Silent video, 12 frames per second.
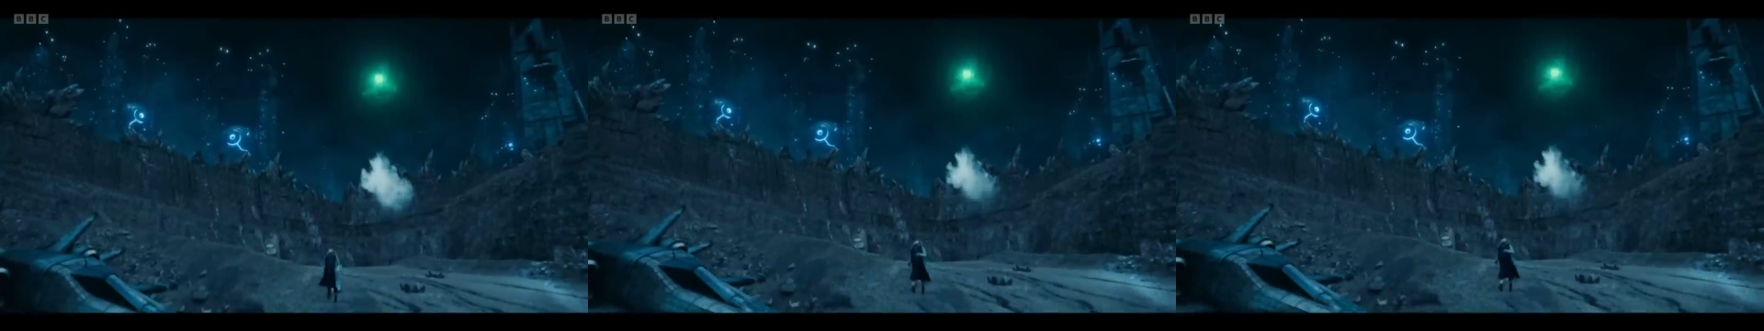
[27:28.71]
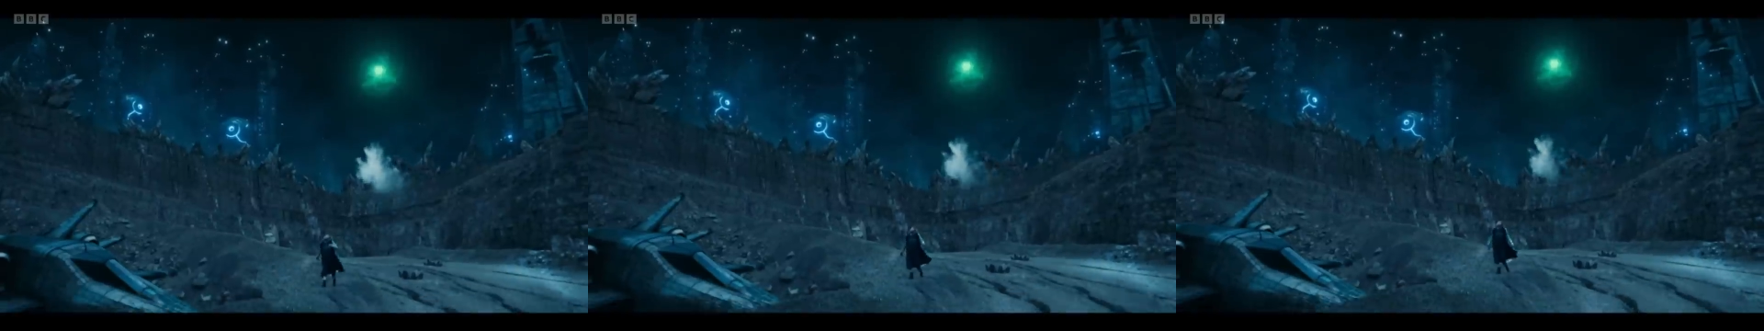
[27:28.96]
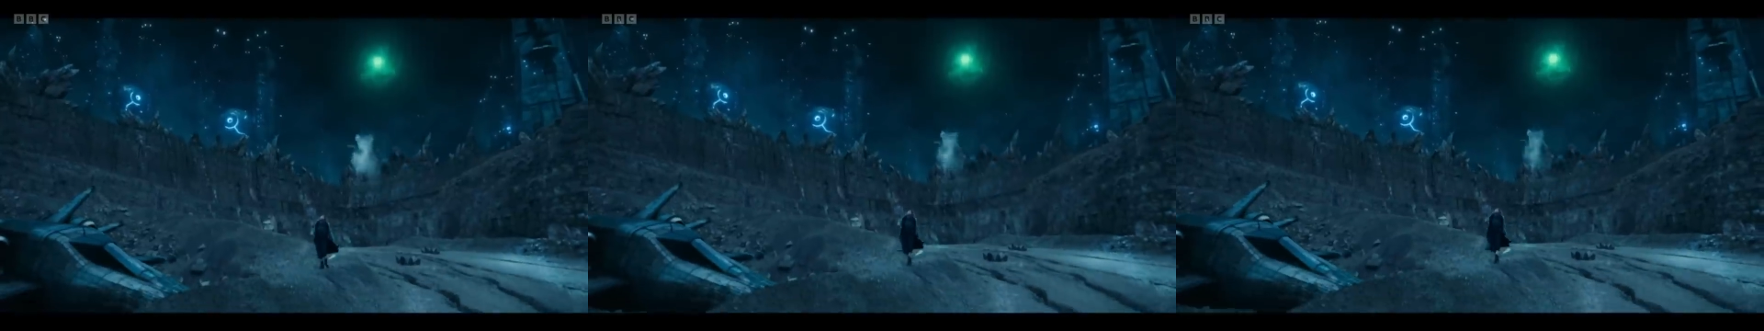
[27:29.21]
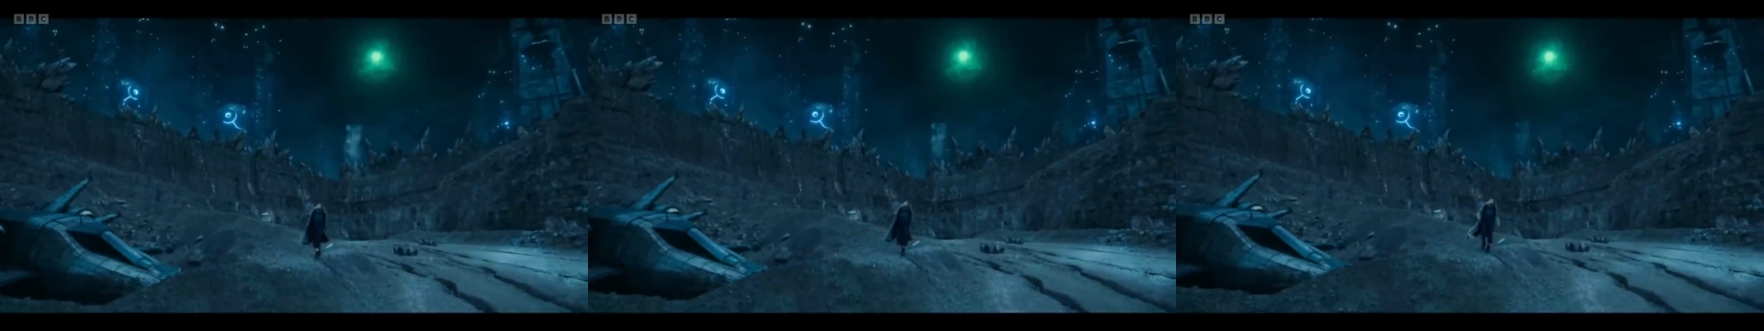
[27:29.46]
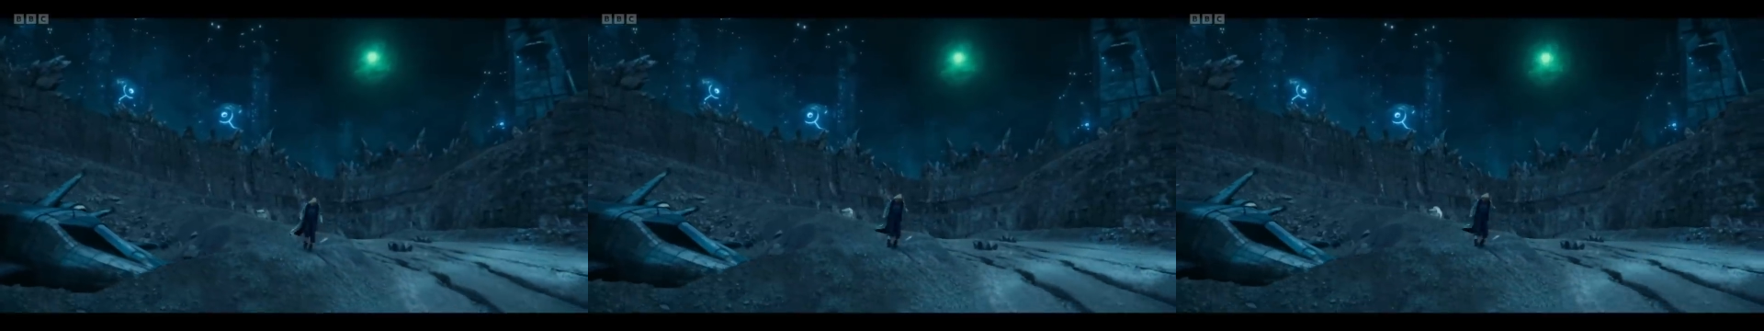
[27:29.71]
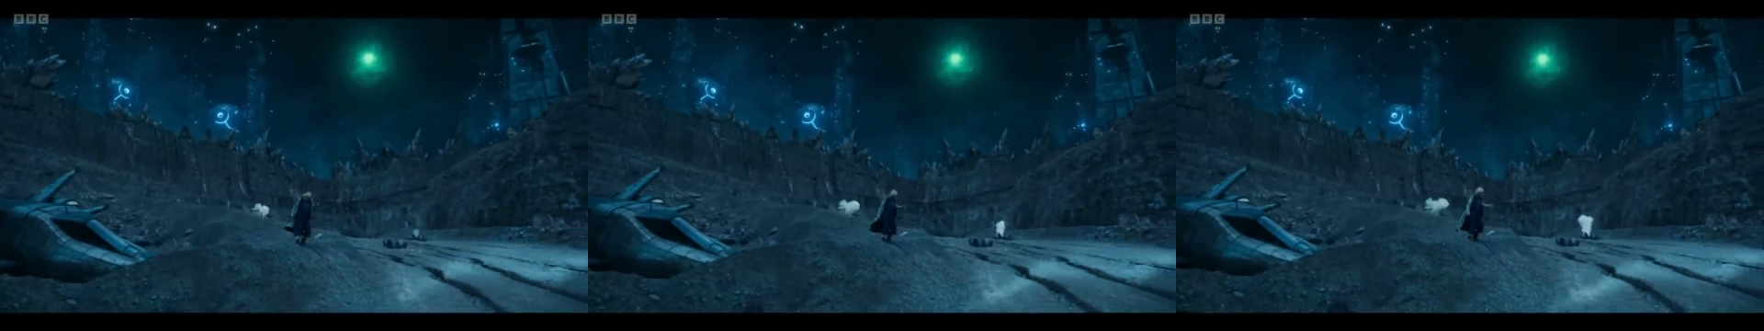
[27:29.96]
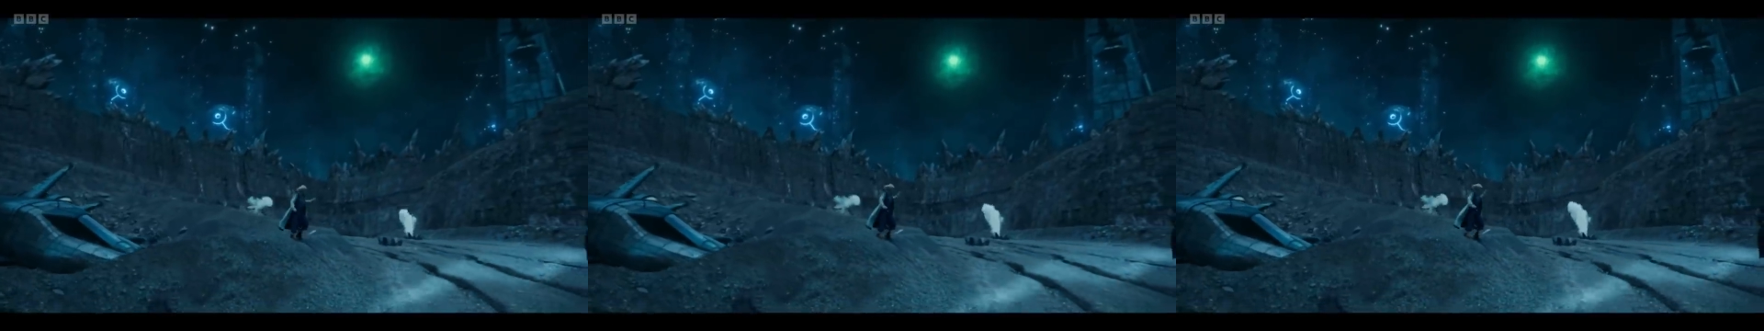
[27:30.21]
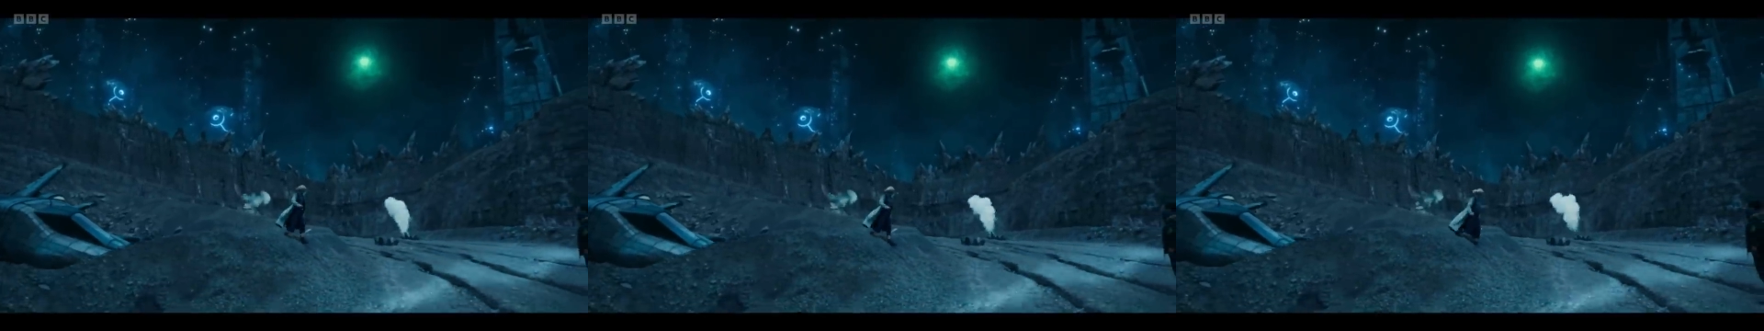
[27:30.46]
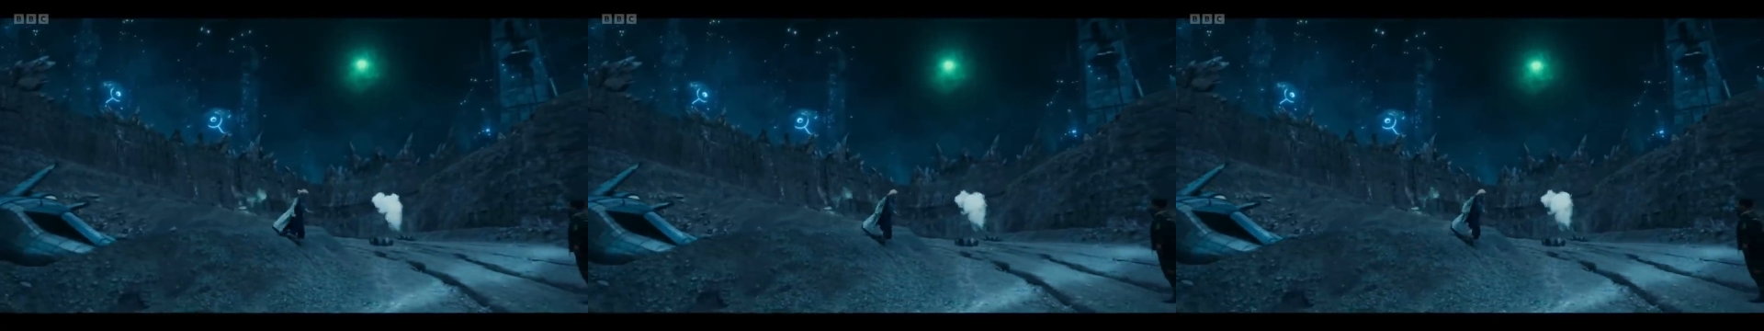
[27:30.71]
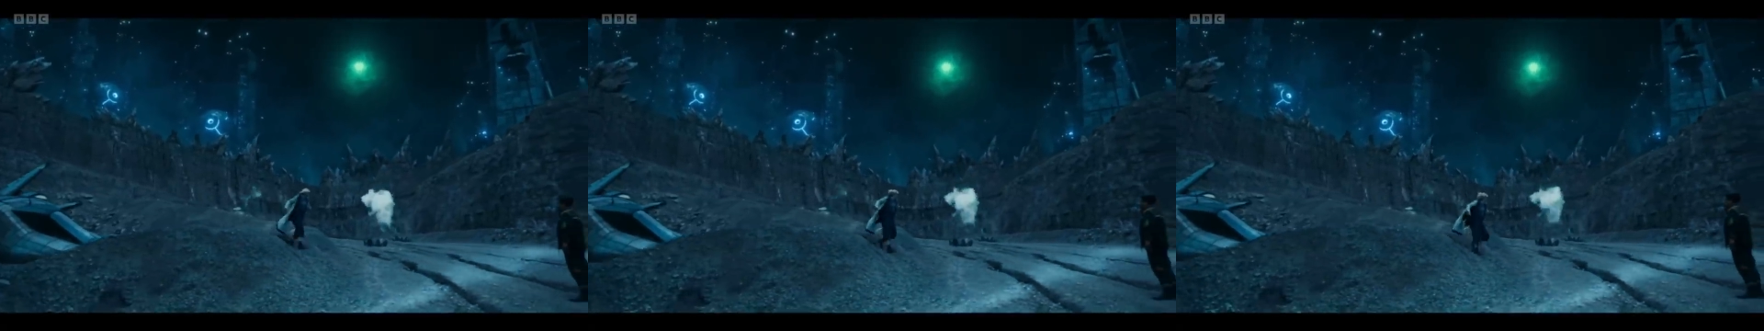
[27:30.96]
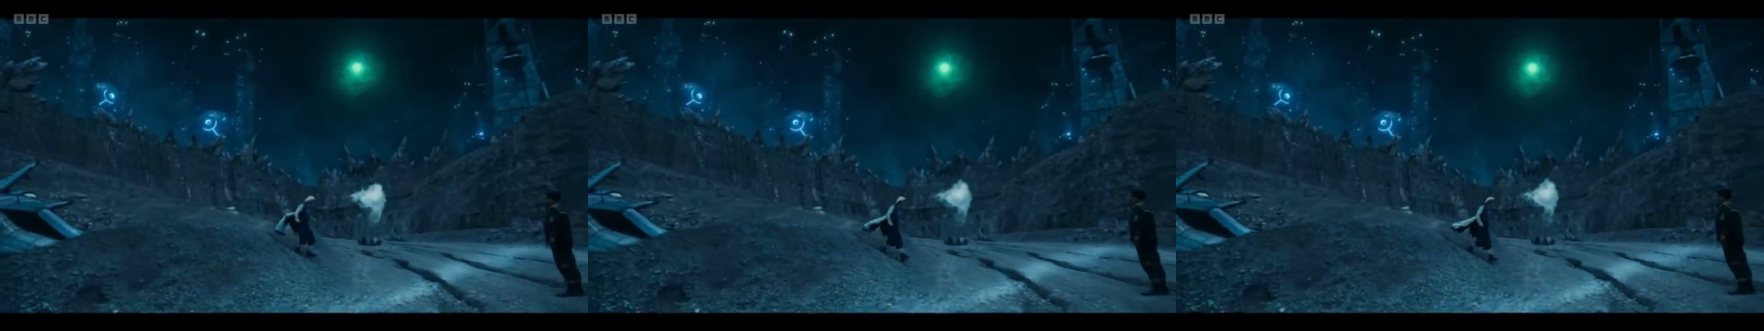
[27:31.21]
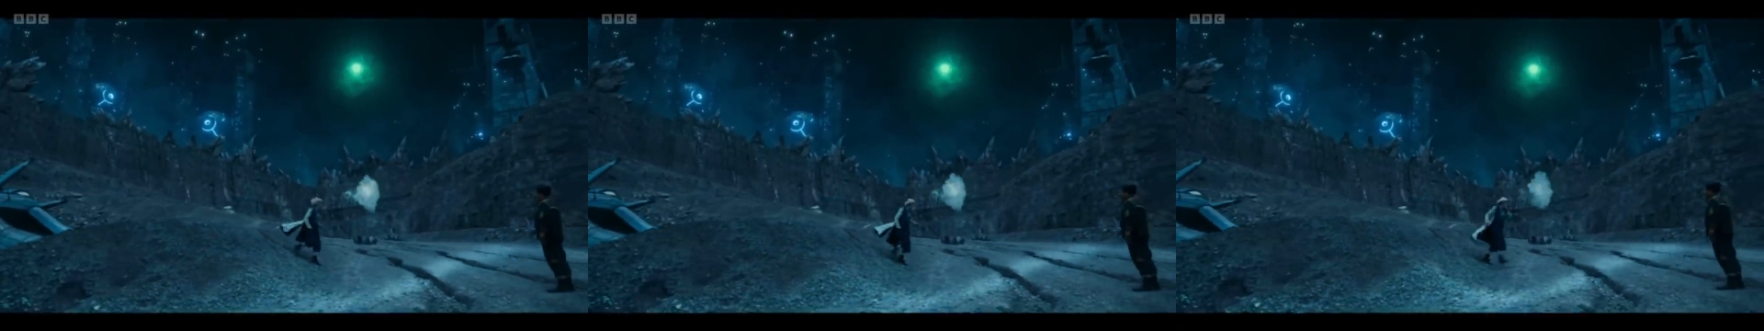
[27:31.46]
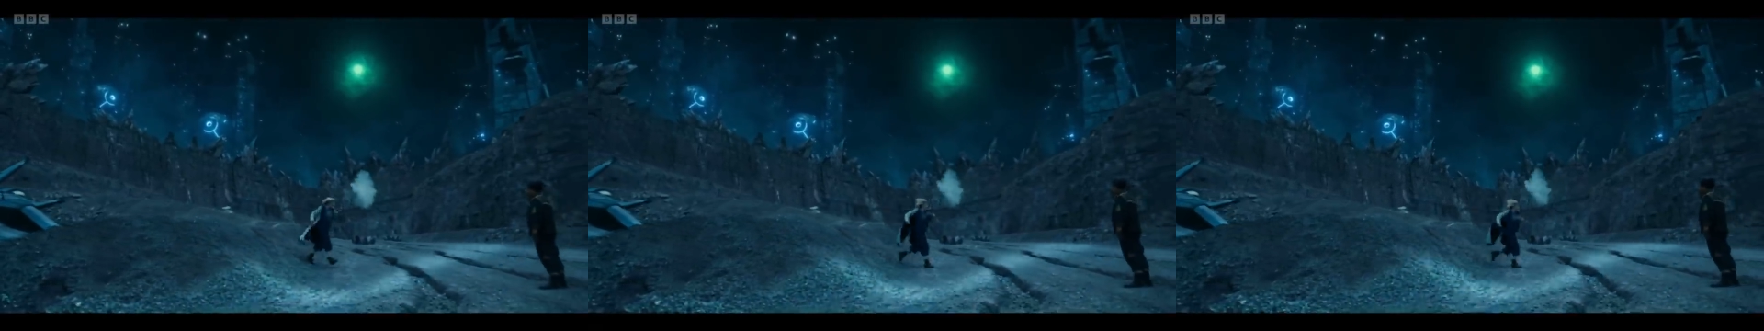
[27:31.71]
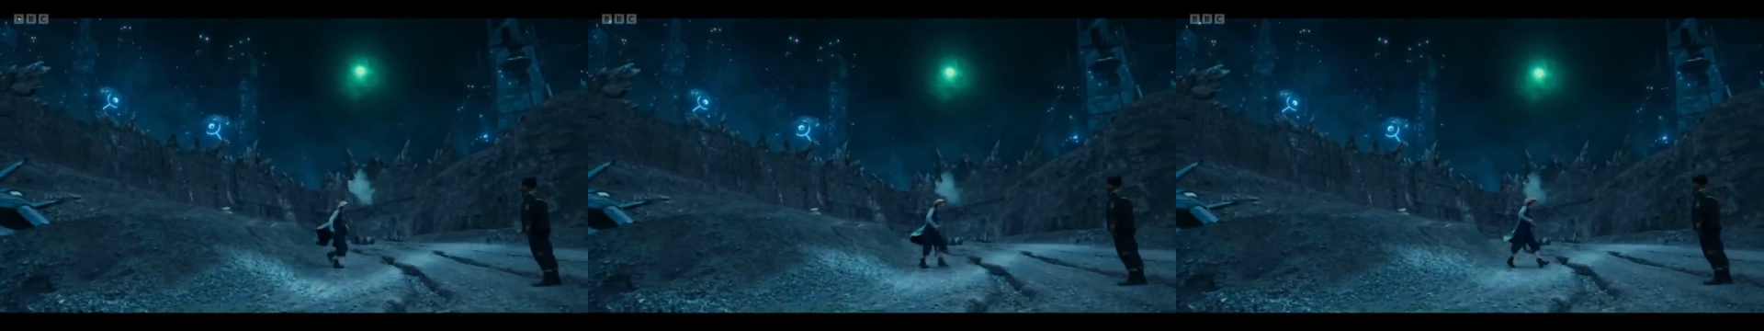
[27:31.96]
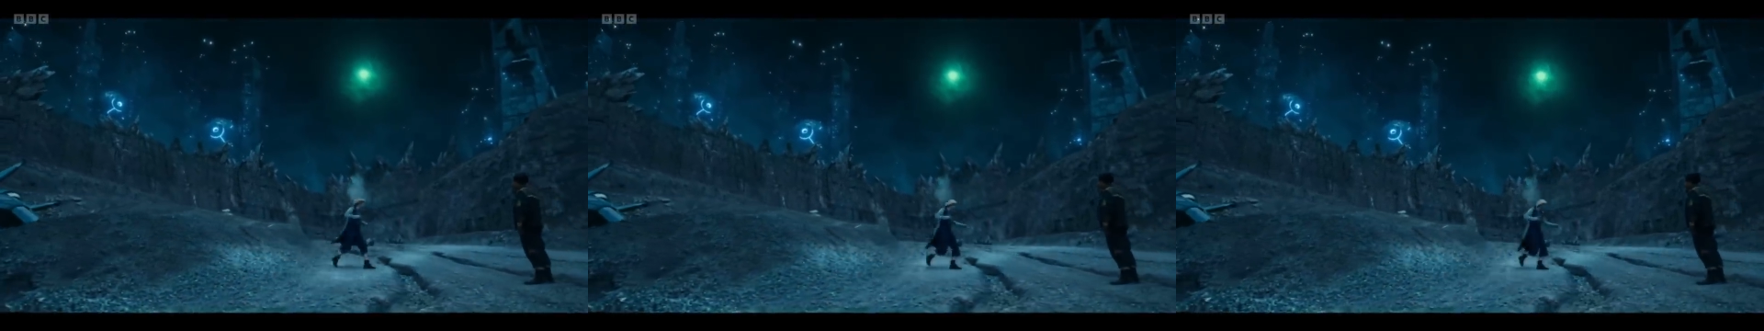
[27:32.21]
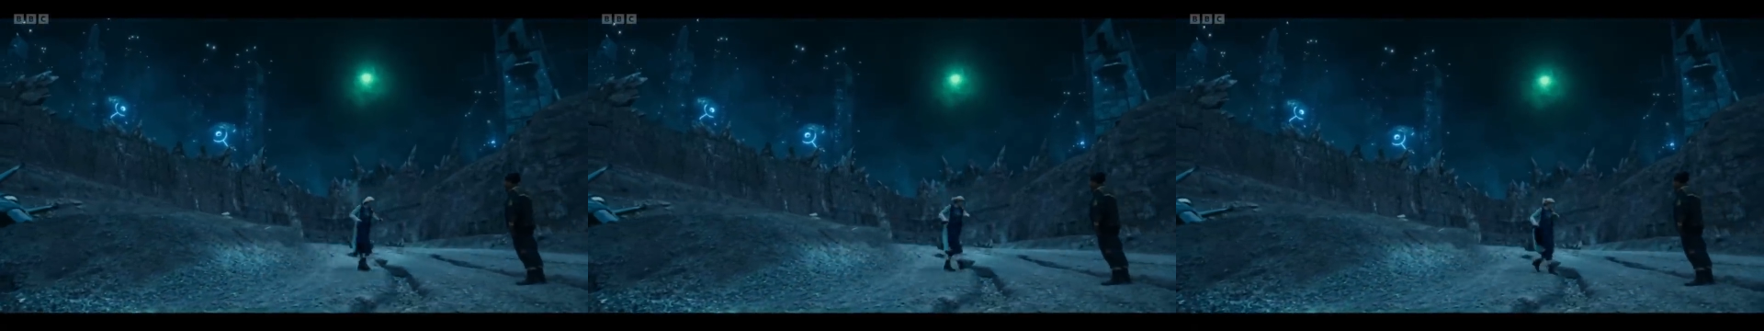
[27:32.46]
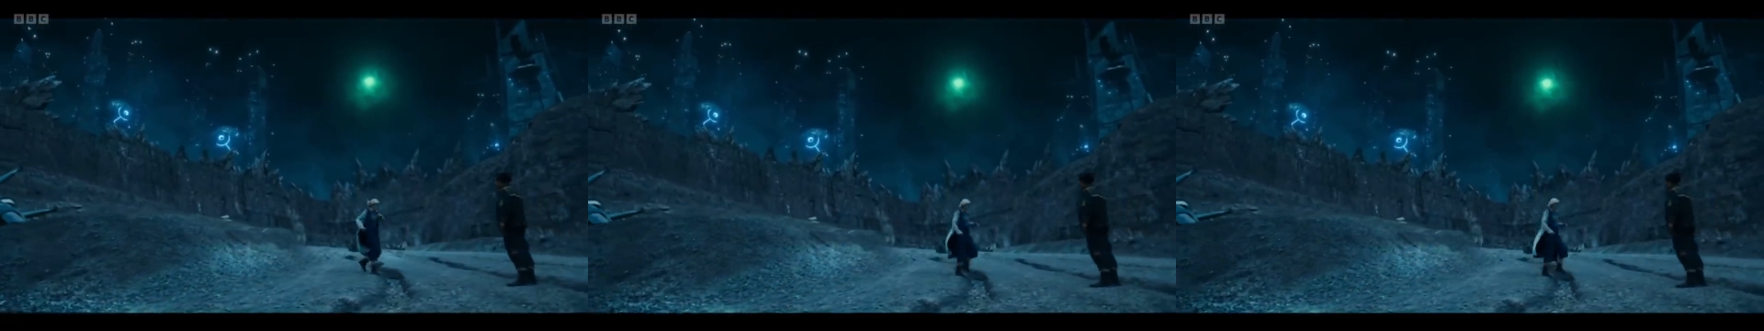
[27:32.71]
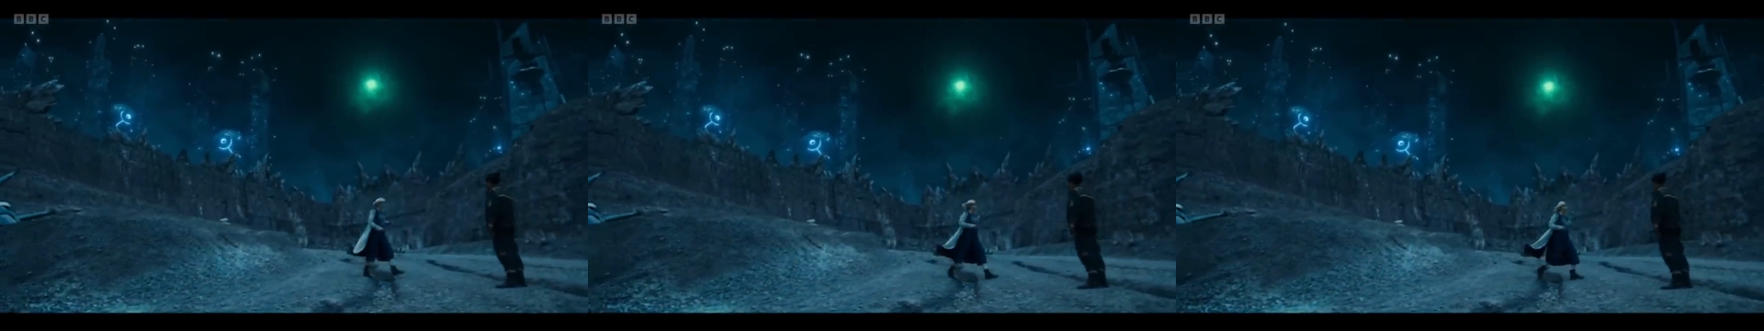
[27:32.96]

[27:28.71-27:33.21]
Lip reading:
[unreadable: no face in view]